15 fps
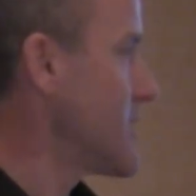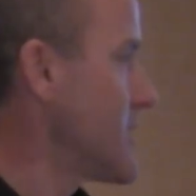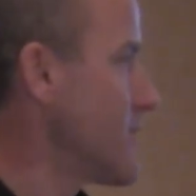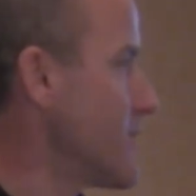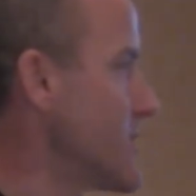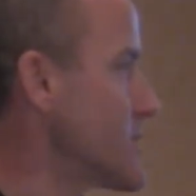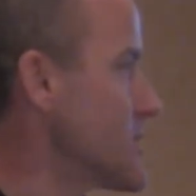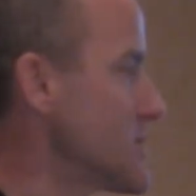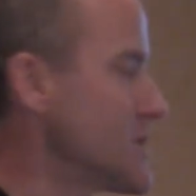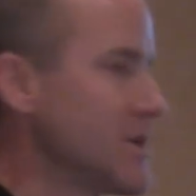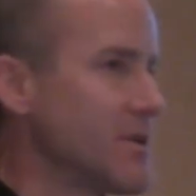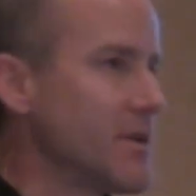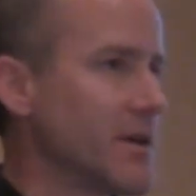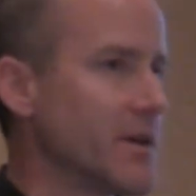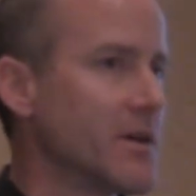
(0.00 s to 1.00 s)
and the efficiency
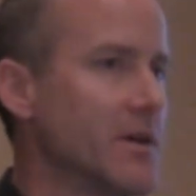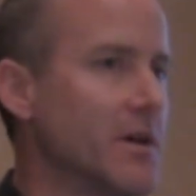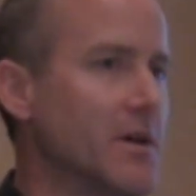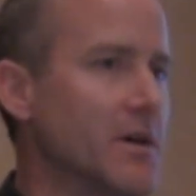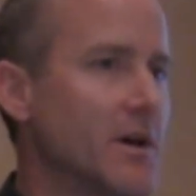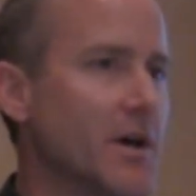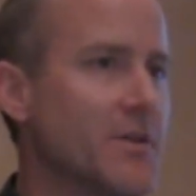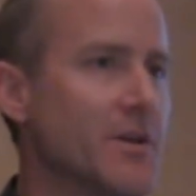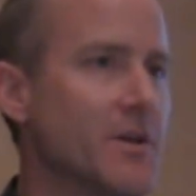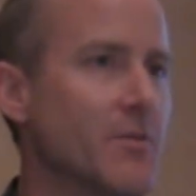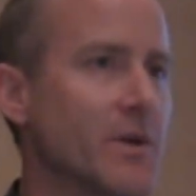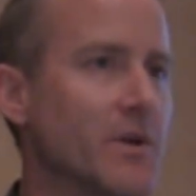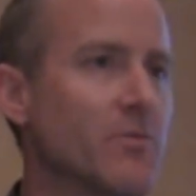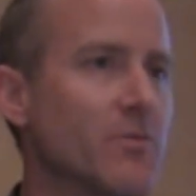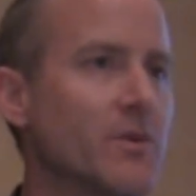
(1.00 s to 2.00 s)
thing, I think
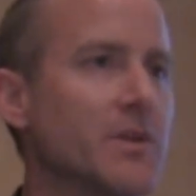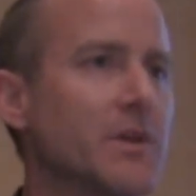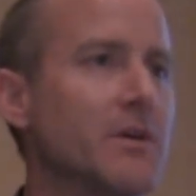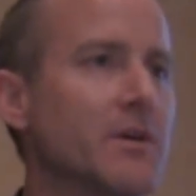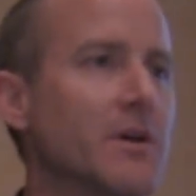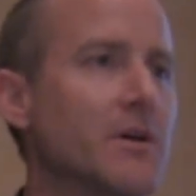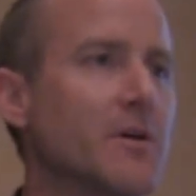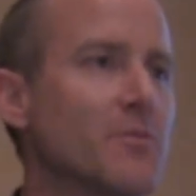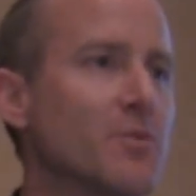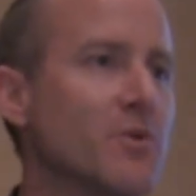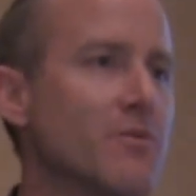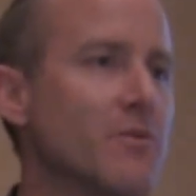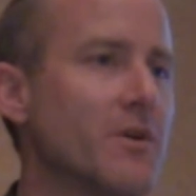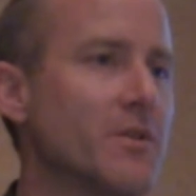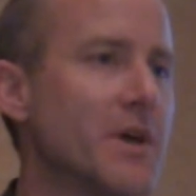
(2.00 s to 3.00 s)
we can really
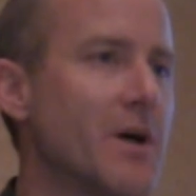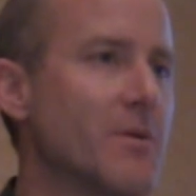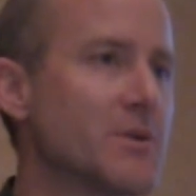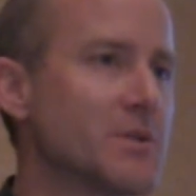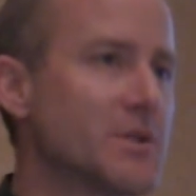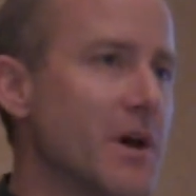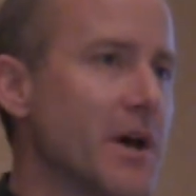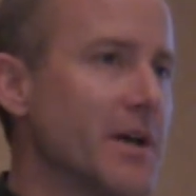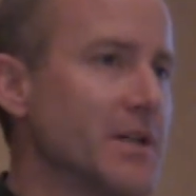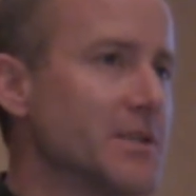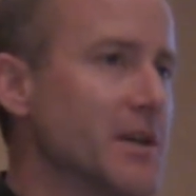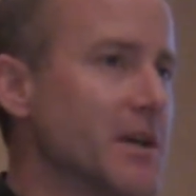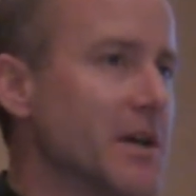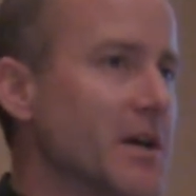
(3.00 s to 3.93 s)
improve on that with science.